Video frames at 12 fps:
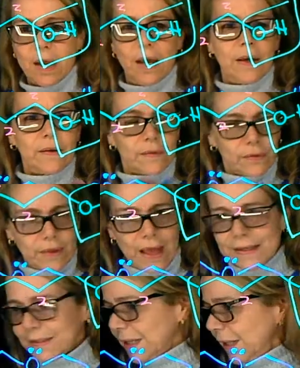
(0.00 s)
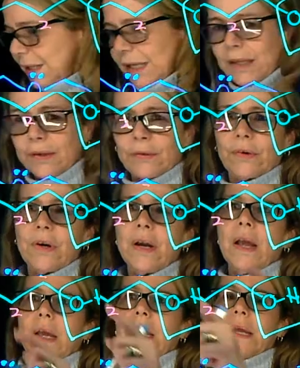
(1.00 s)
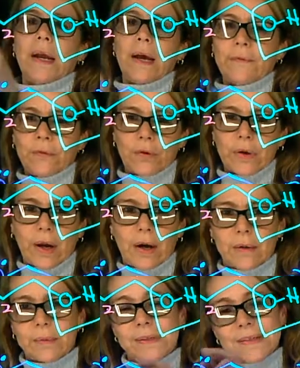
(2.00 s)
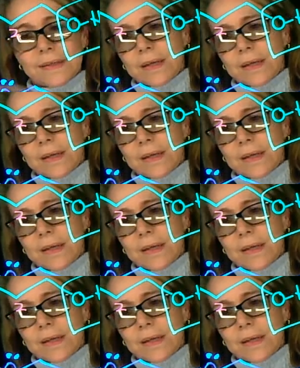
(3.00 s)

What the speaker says: So that's an ether, and I have 4 carbons.